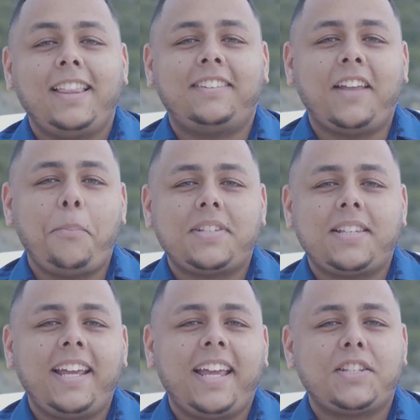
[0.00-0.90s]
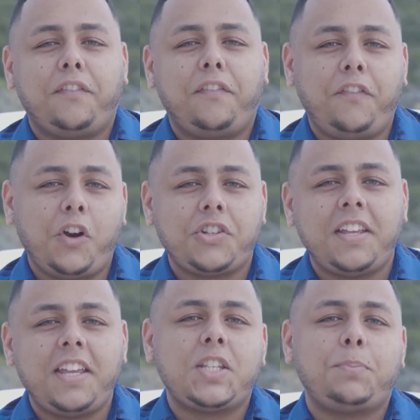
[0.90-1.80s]
The Tempest League is the
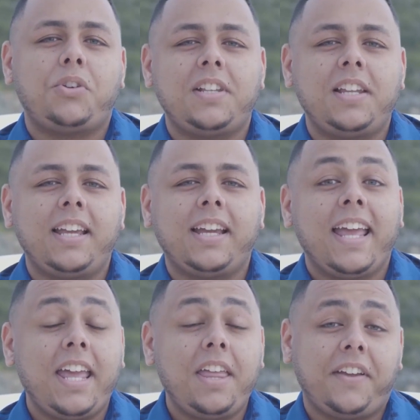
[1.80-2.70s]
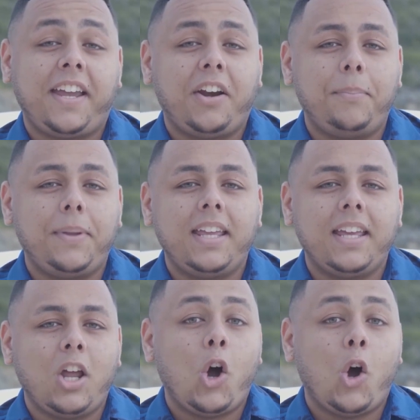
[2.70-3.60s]
first esports league in the
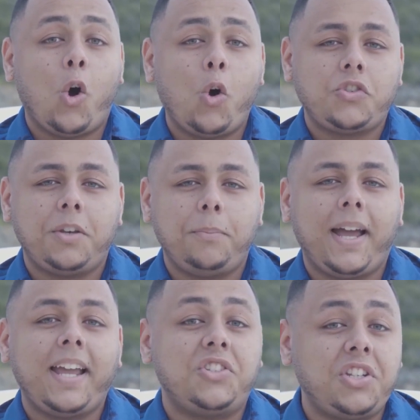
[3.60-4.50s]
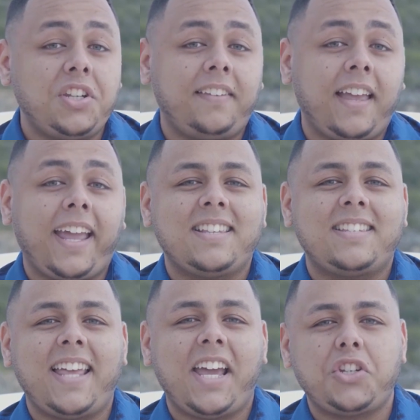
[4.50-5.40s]
Caribbean hosted by GGTech
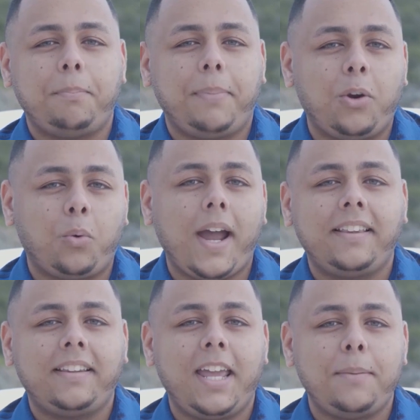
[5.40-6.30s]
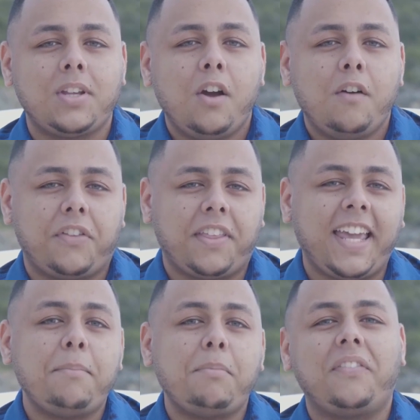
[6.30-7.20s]
and sanctioned by Riot Games for the
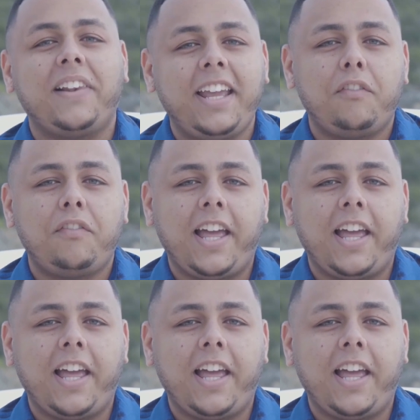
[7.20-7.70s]
game of League of